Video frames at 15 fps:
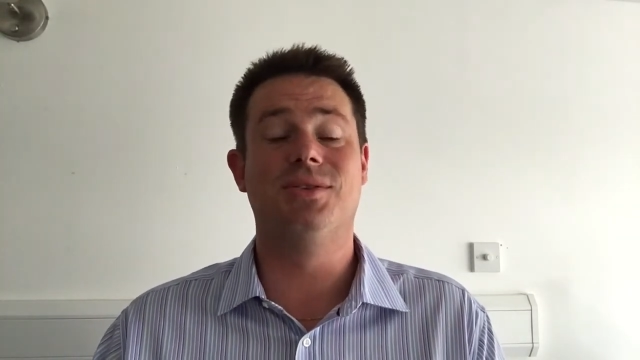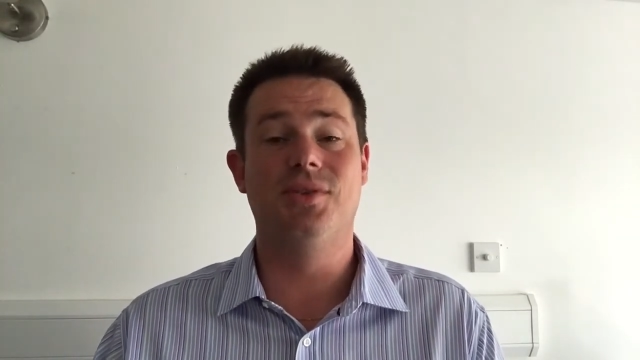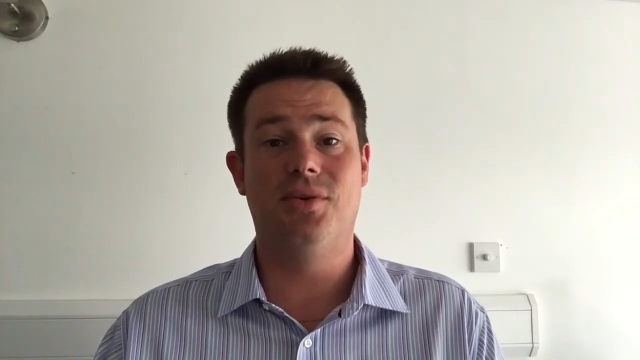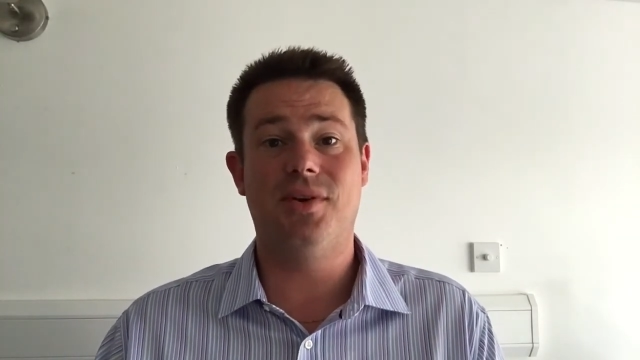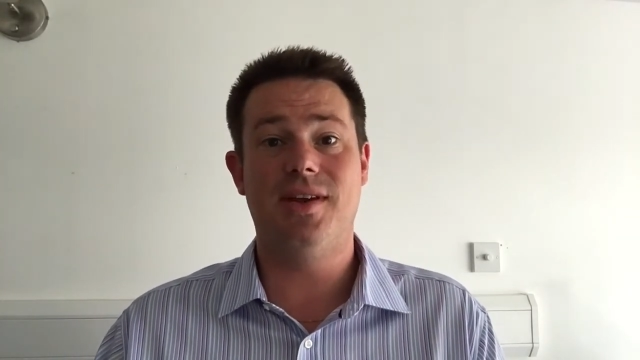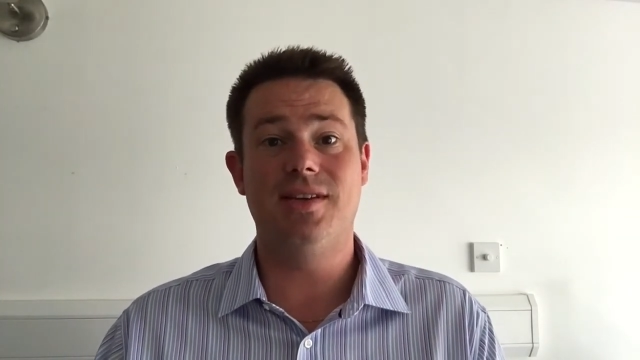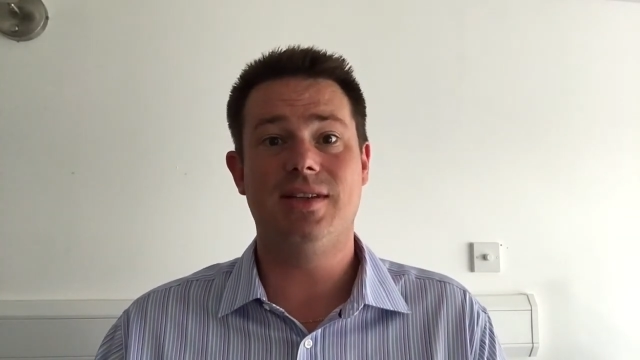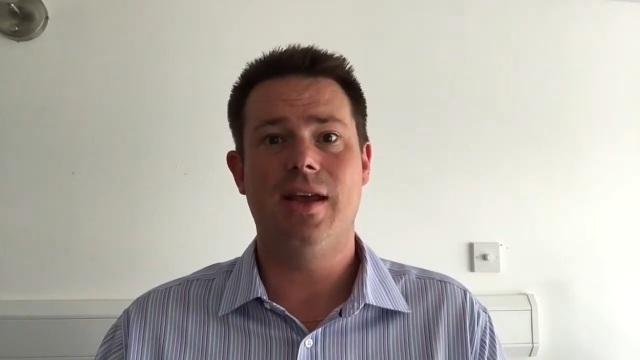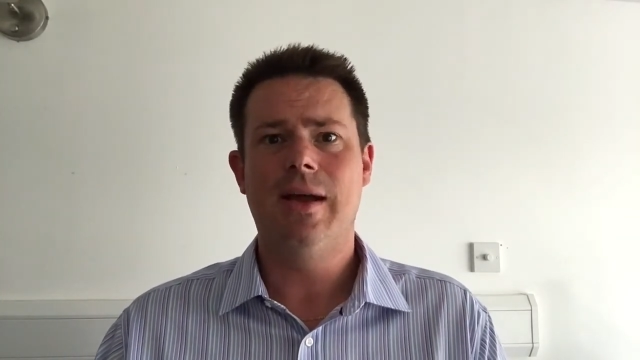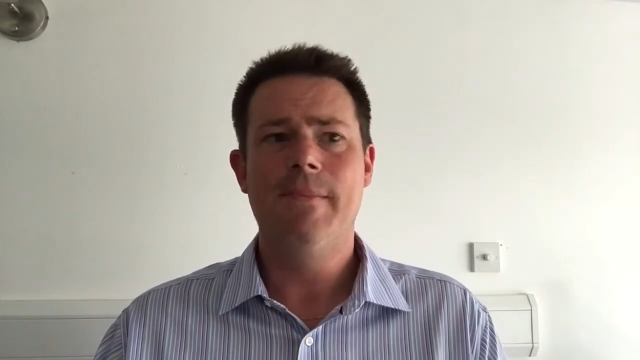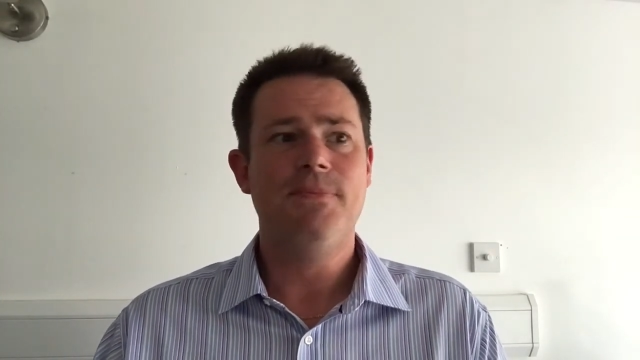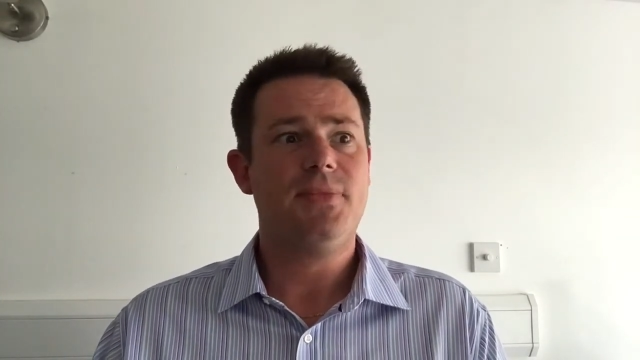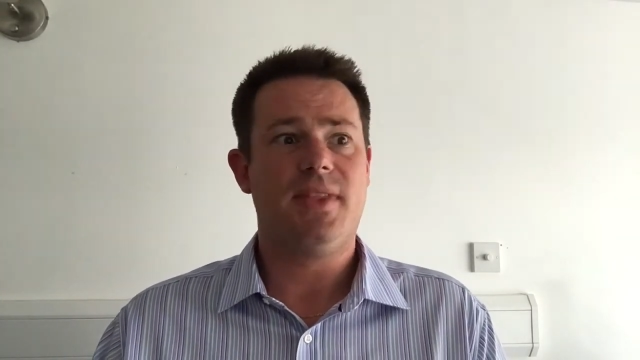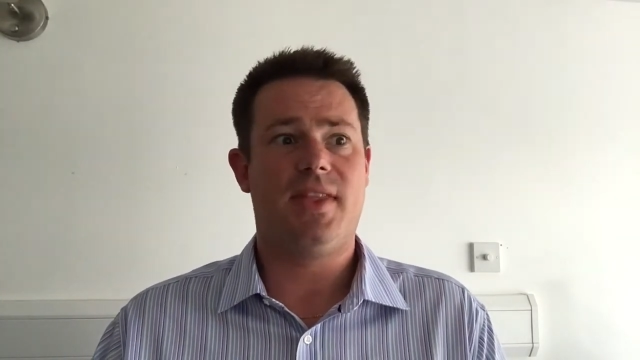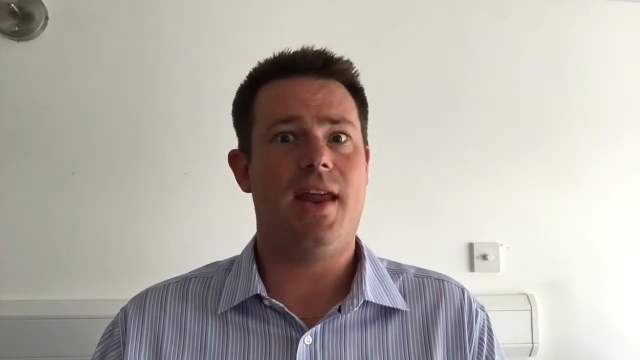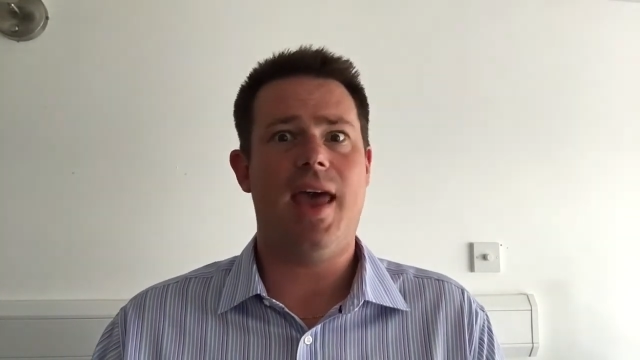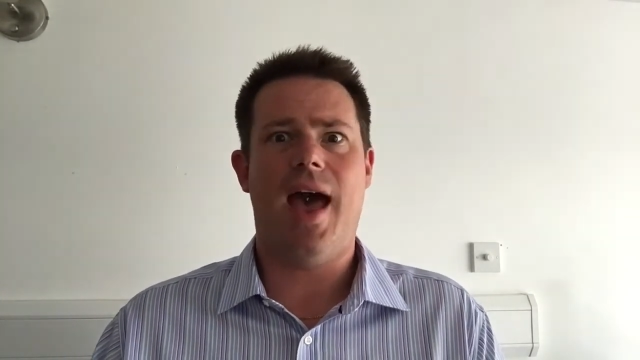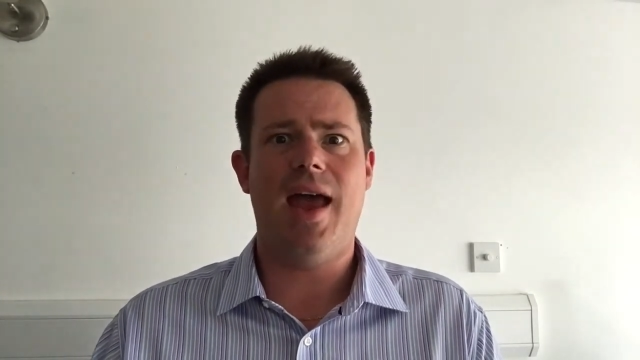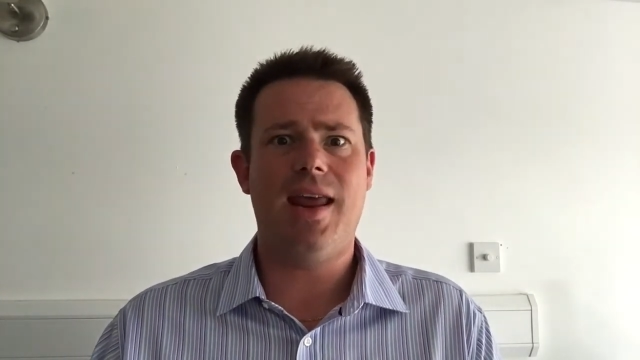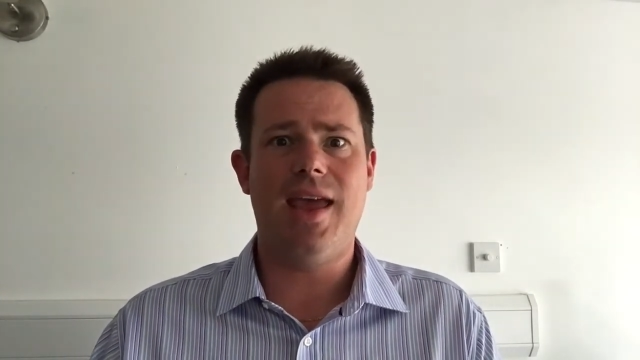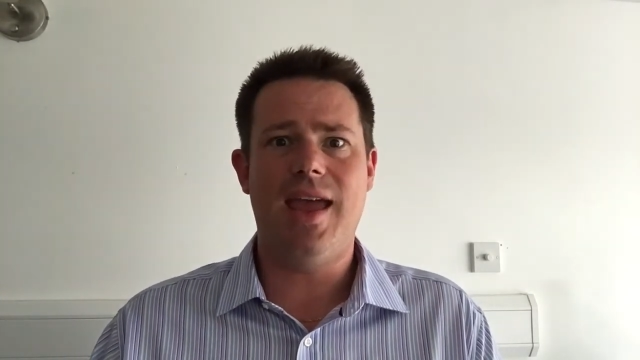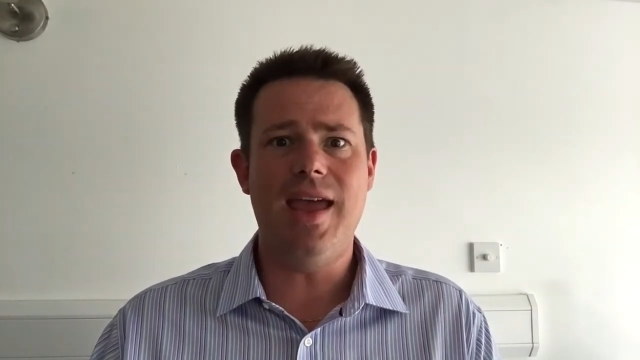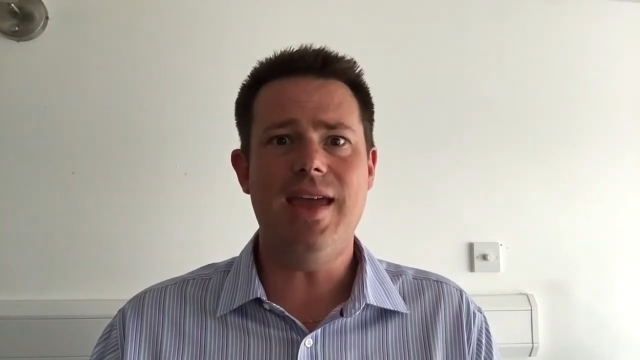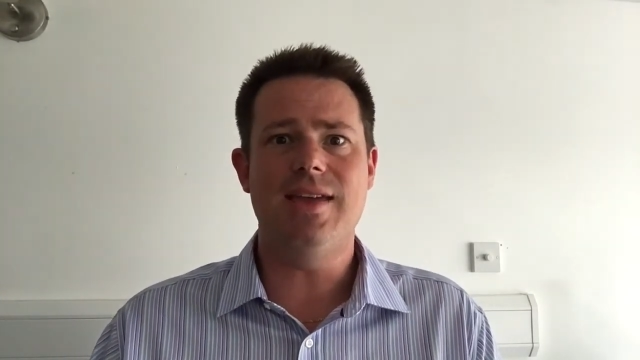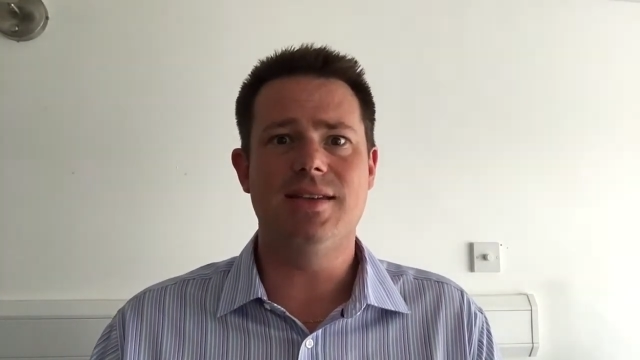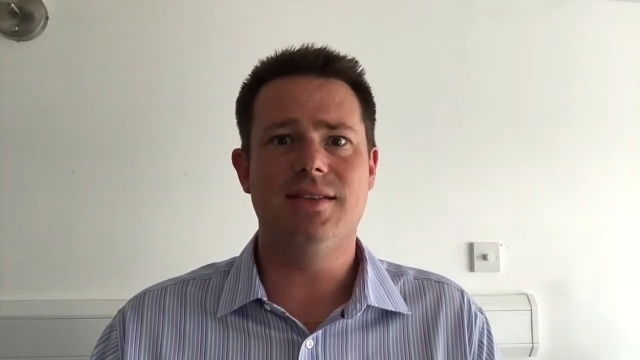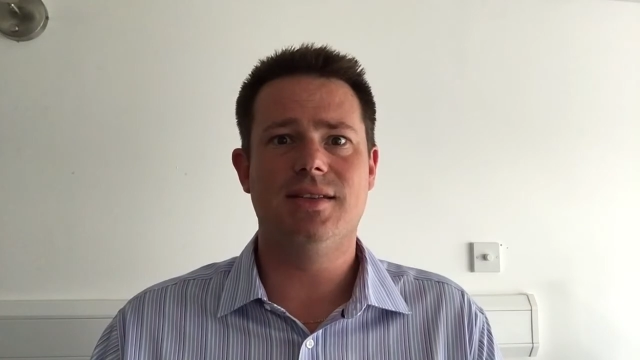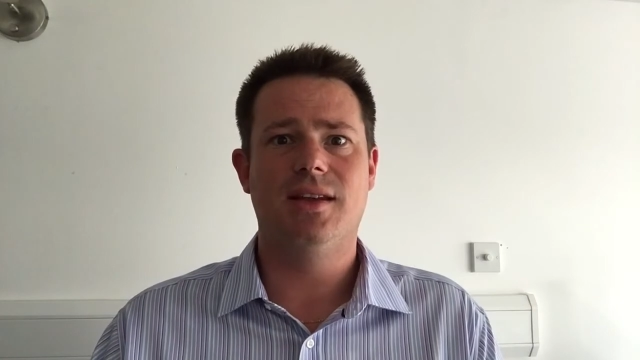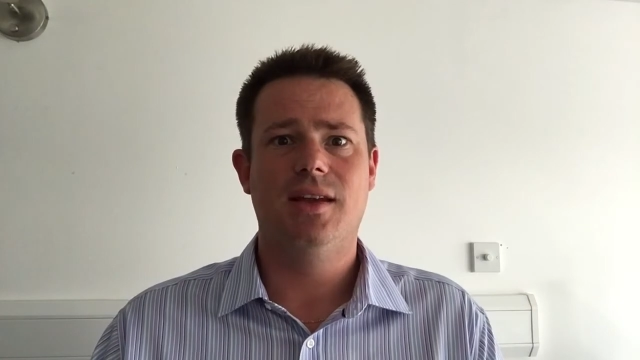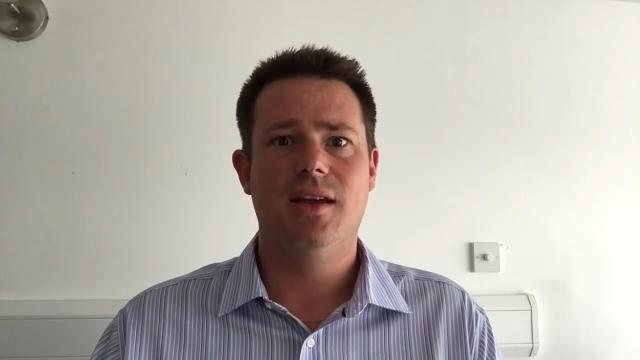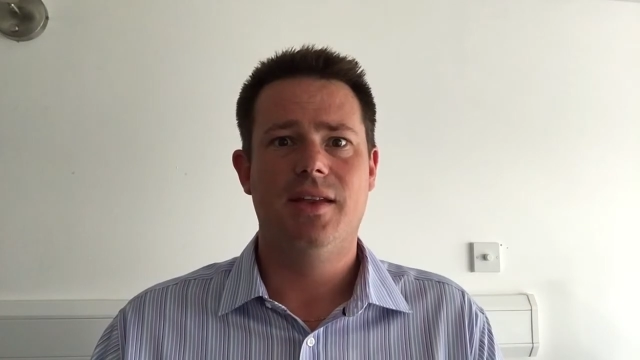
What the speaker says: noise, that it had a hiss.